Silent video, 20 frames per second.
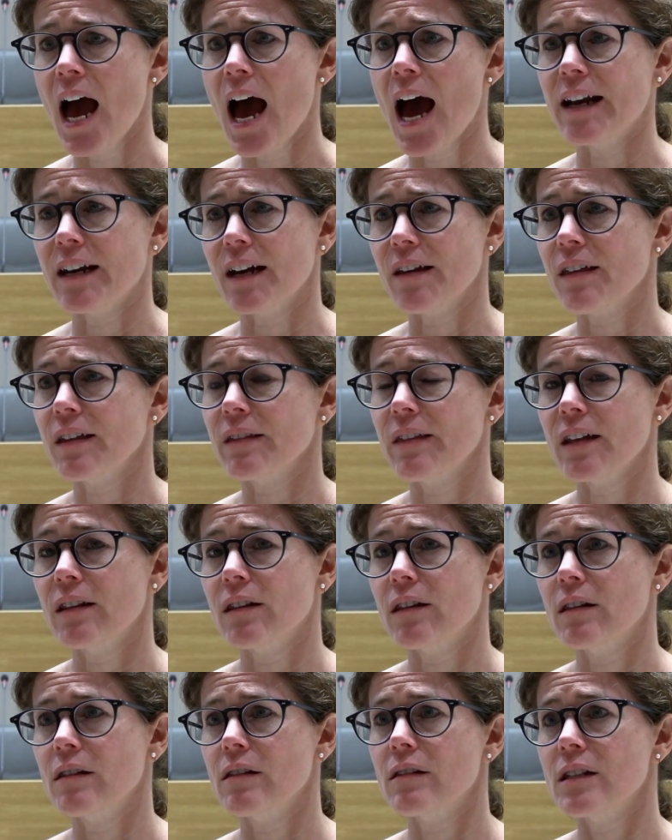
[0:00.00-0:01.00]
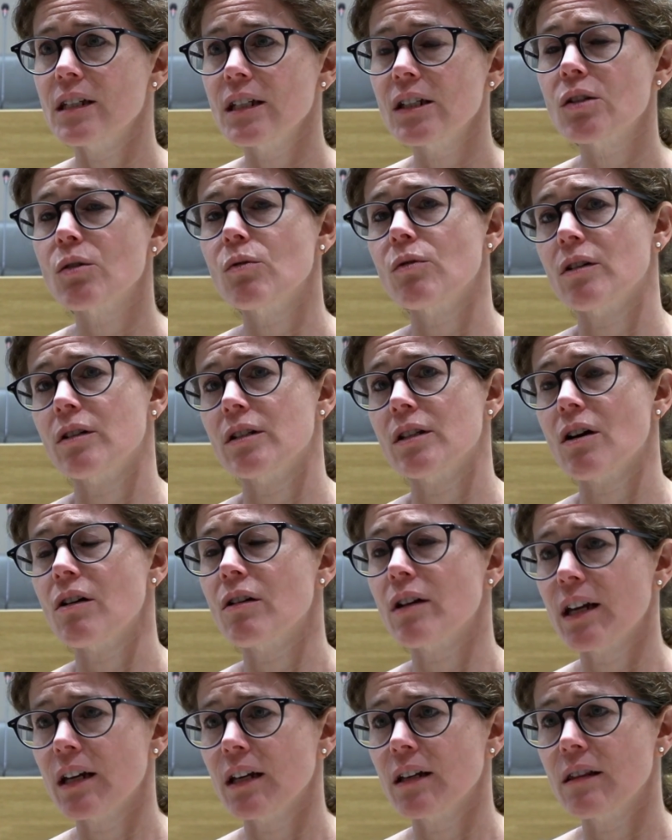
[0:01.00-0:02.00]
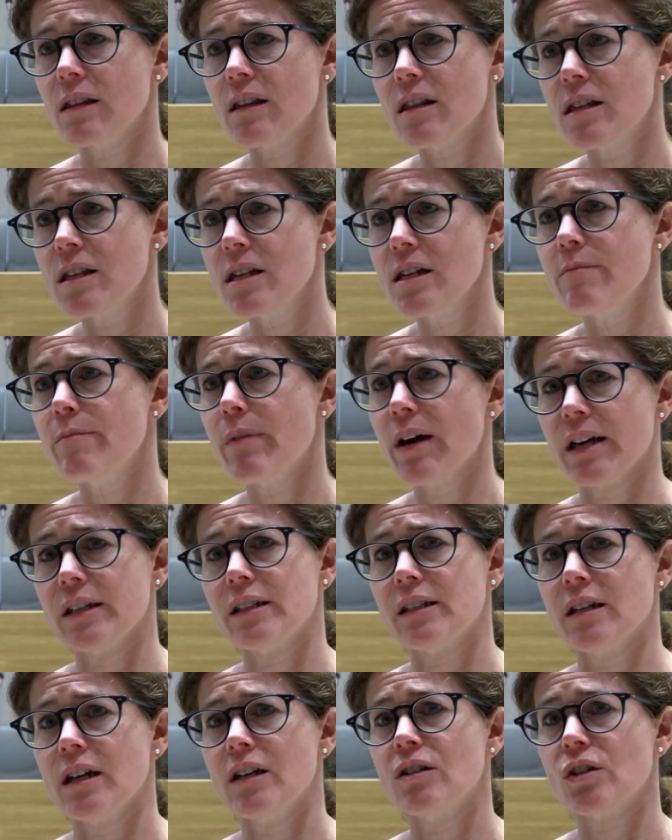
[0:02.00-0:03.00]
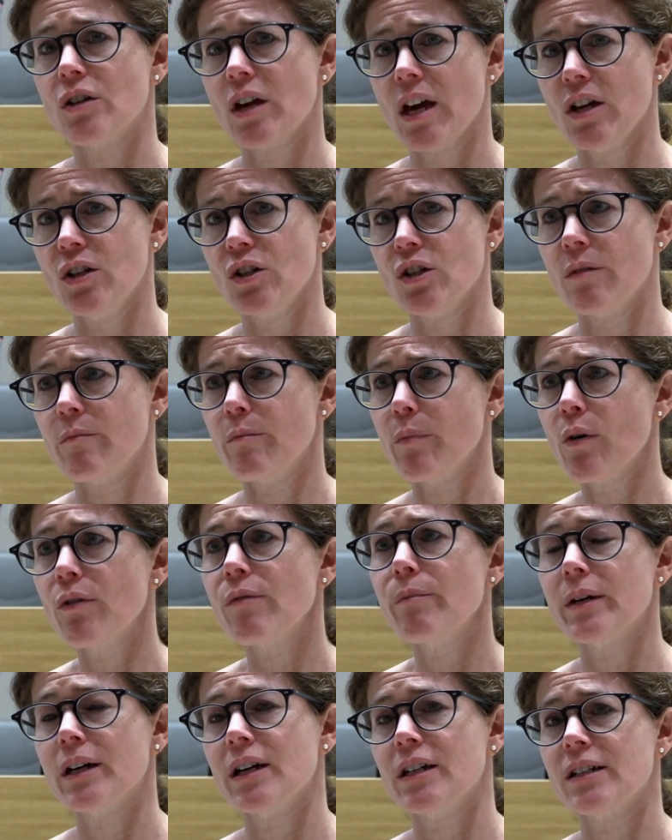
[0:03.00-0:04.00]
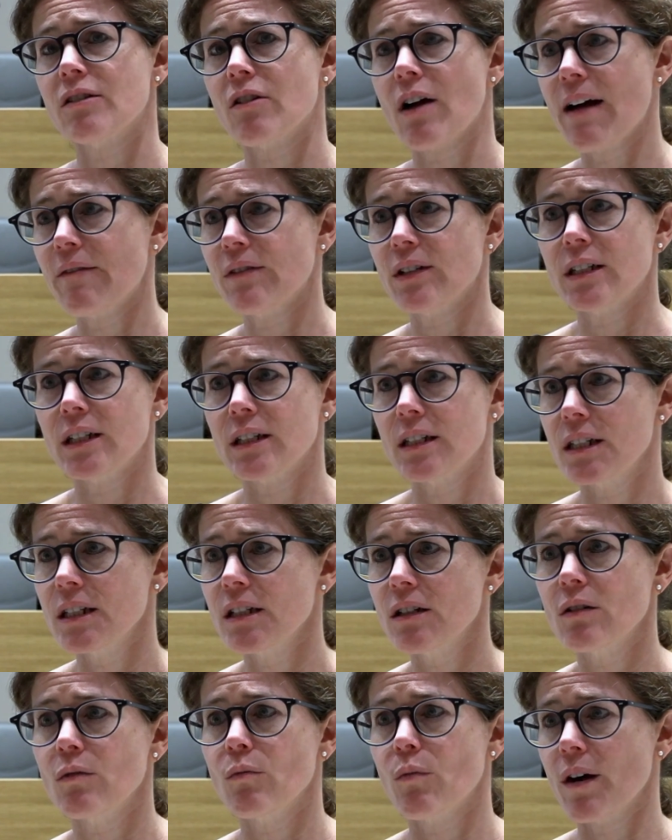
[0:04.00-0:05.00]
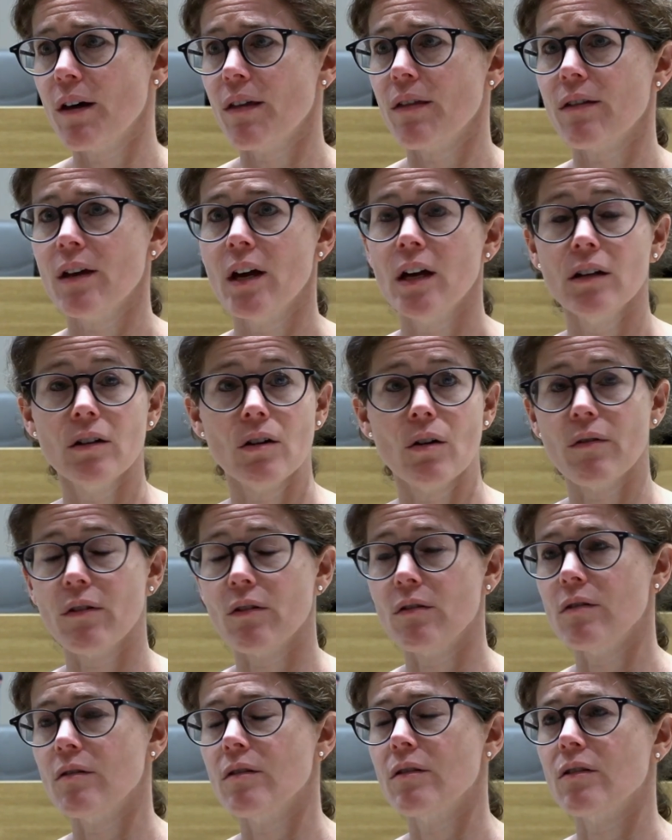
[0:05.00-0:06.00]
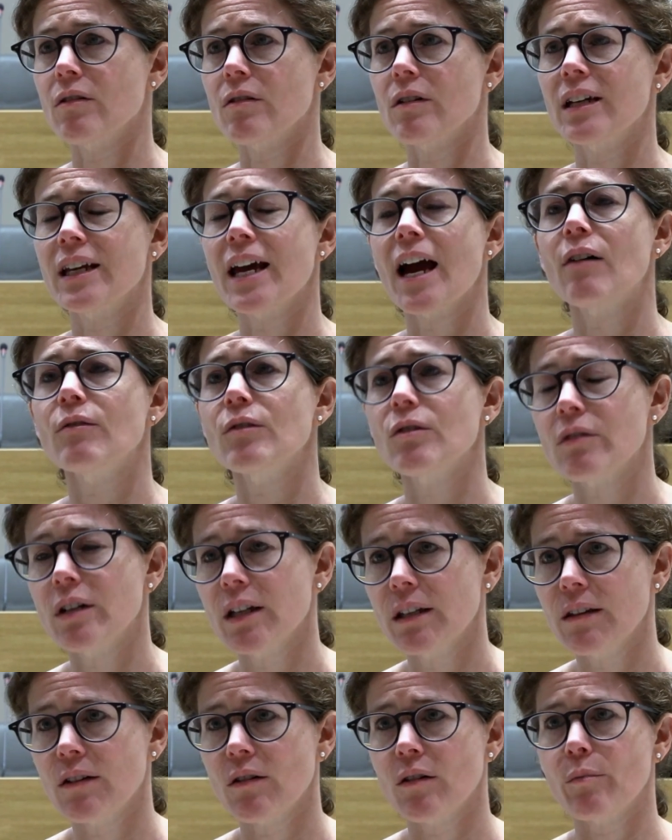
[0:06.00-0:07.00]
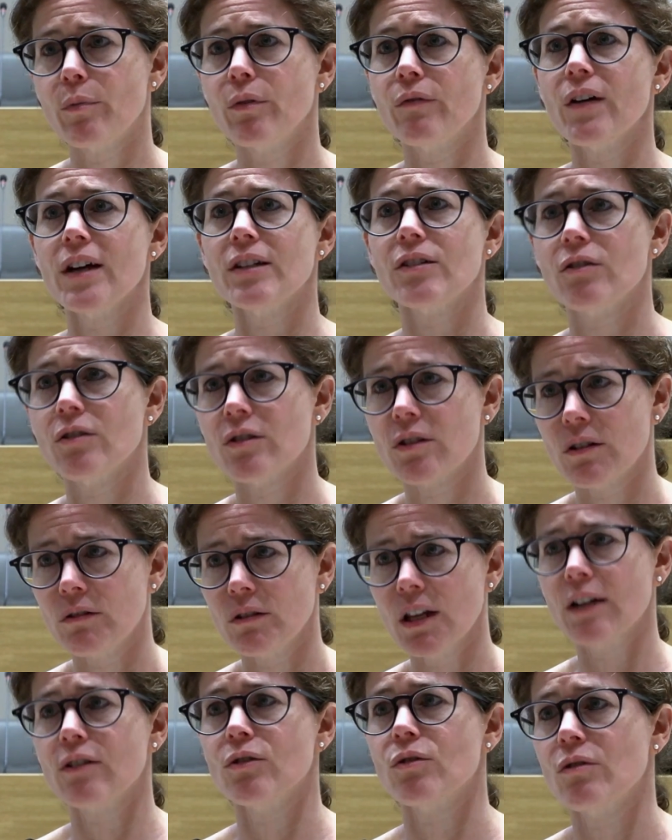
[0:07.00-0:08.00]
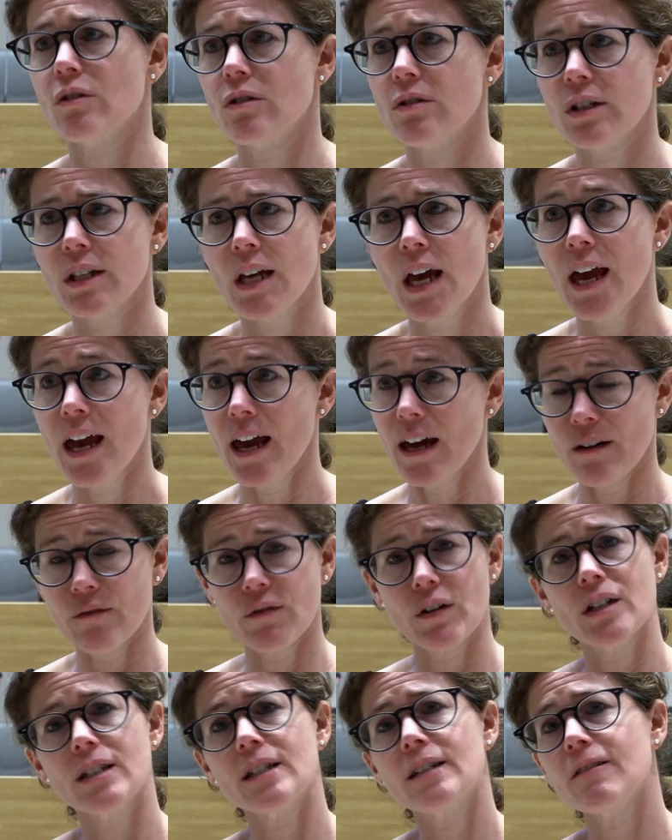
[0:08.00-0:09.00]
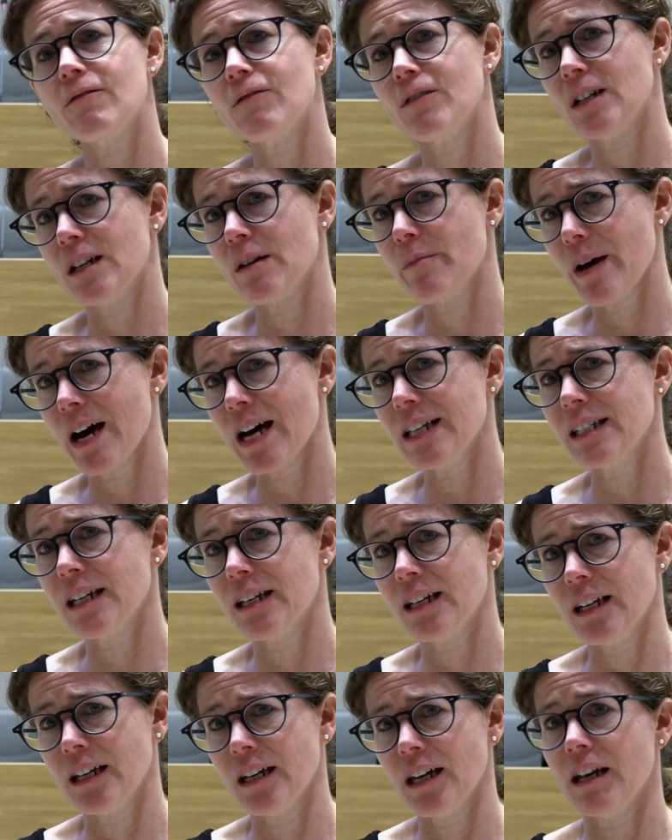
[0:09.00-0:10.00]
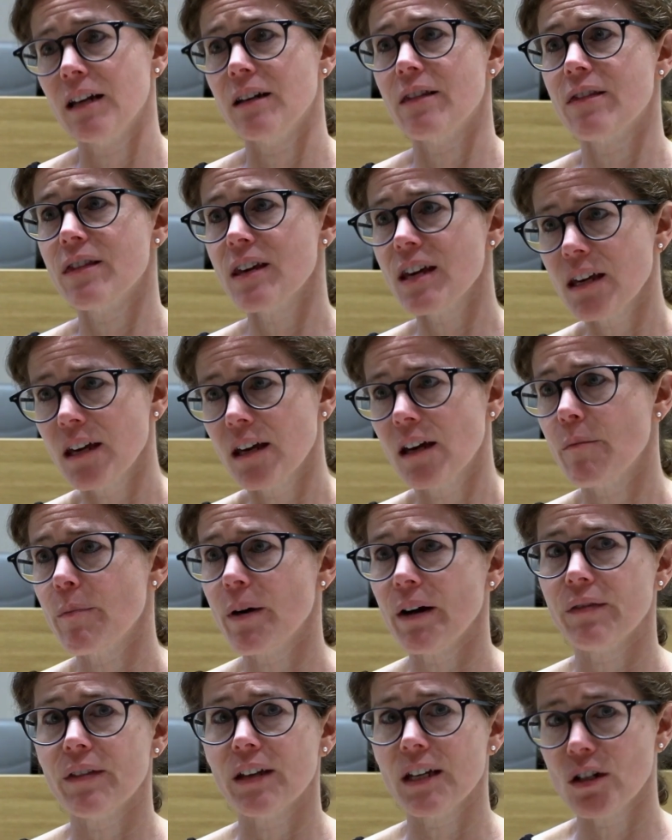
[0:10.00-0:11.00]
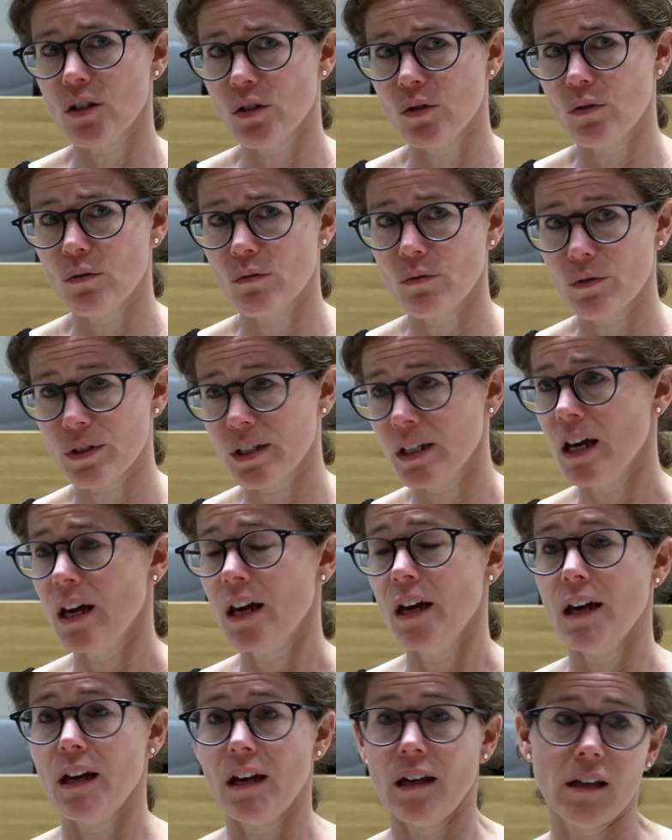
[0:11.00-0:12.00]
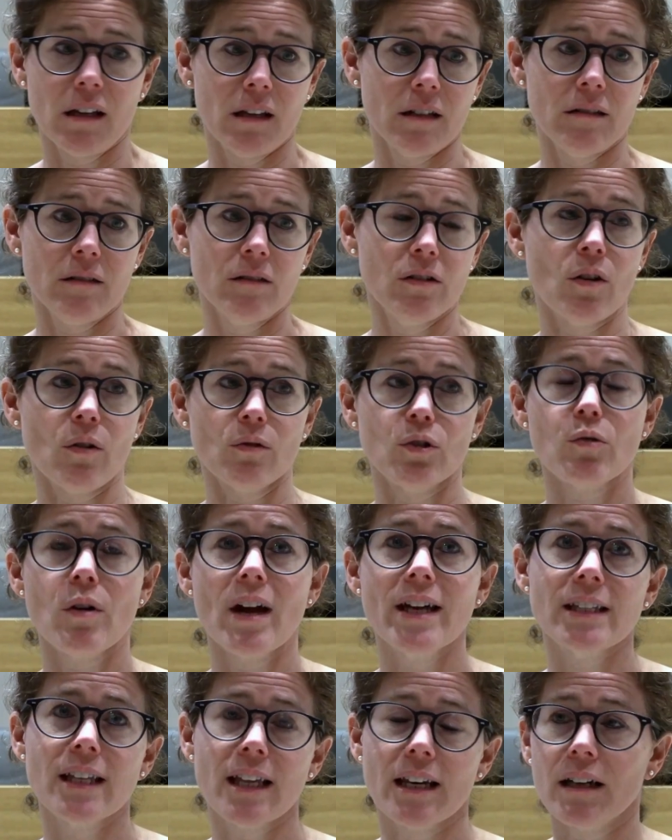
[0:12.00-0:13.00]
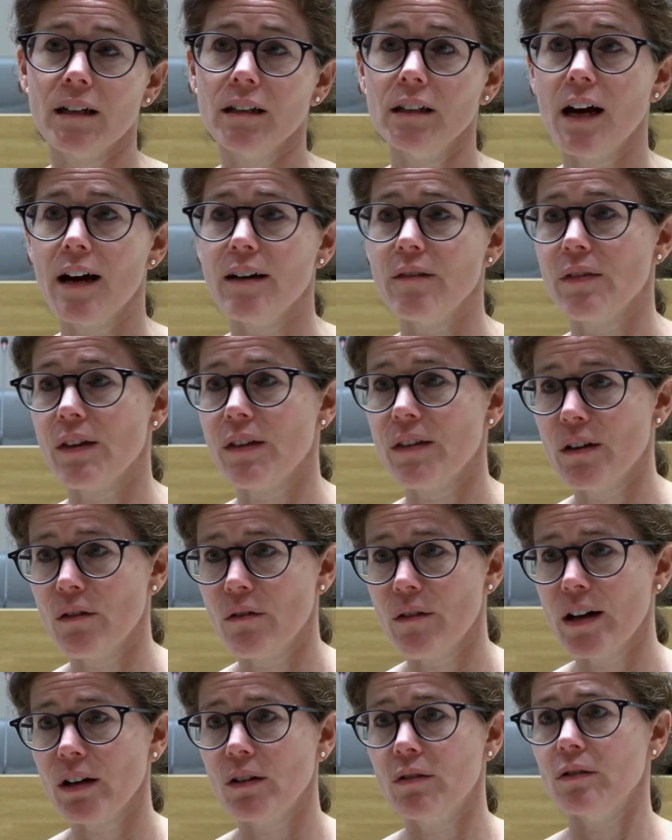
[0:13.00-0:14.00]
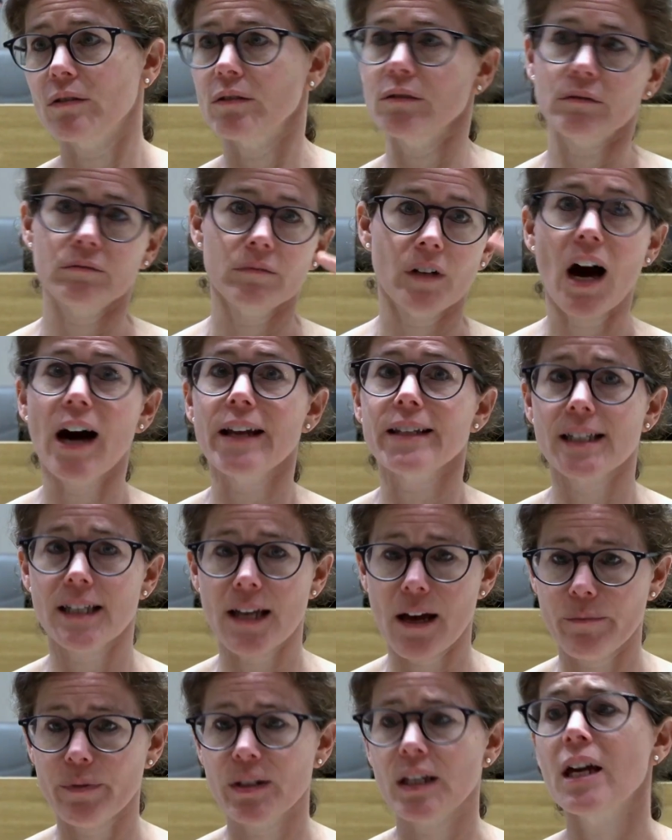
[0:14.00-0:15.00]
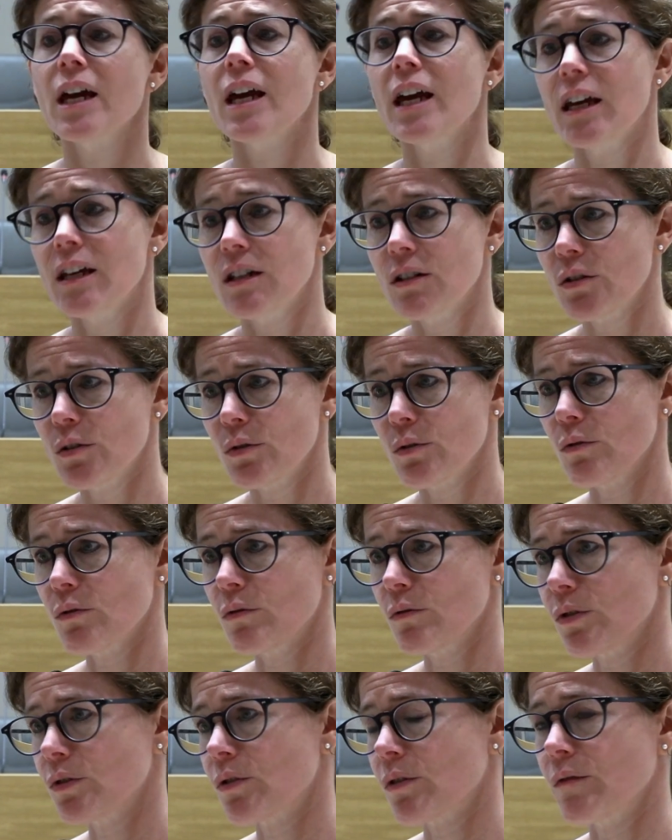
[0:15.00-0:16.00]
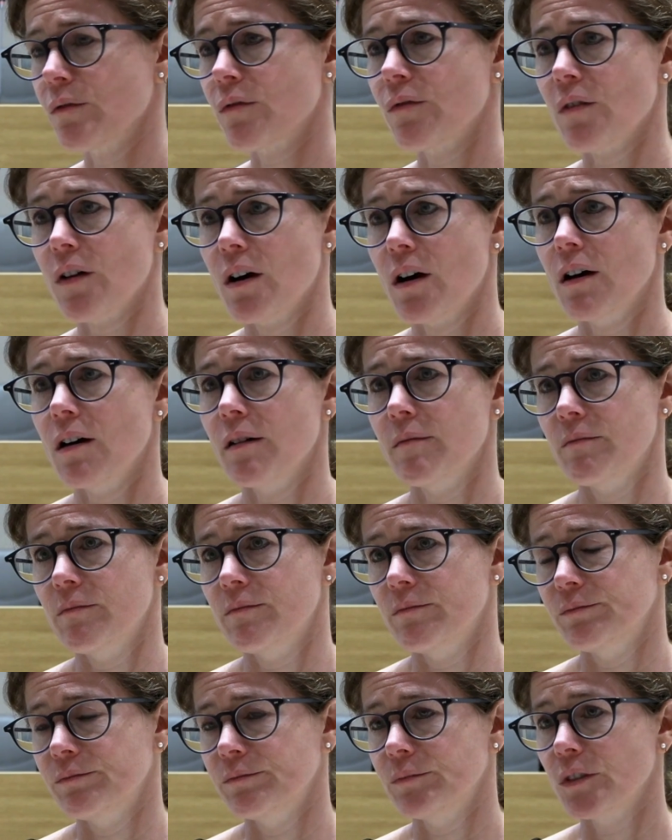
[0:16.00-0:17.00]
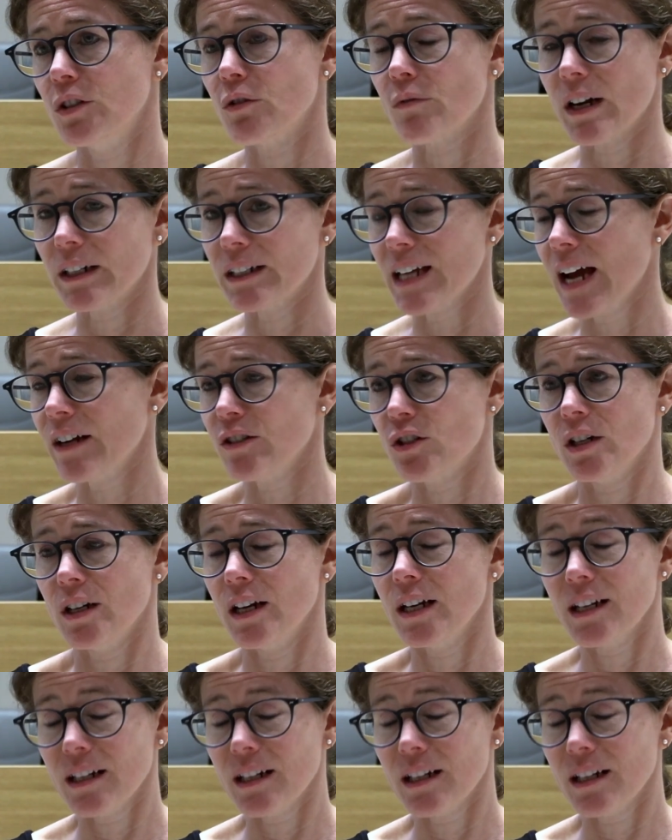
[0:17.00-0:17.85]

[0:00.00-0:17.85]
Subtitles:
And I think that these students are getting the best education, both because they're having to deal with, they're encountering their professors, their lecturers in a very different capacity and thinking about the issues in, translating a lot of the theoretical concepts into sort of direct action.